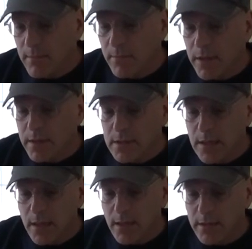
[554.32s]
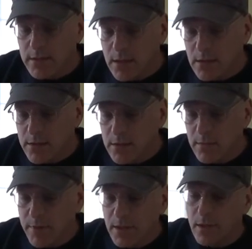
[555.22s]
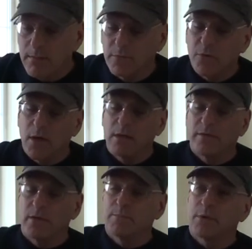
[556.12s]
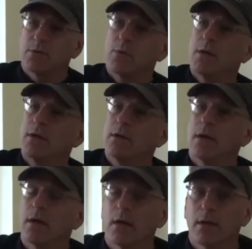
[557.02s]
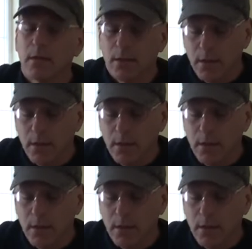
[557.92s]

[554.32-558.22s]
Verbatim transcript: But it's also become relevant between Emma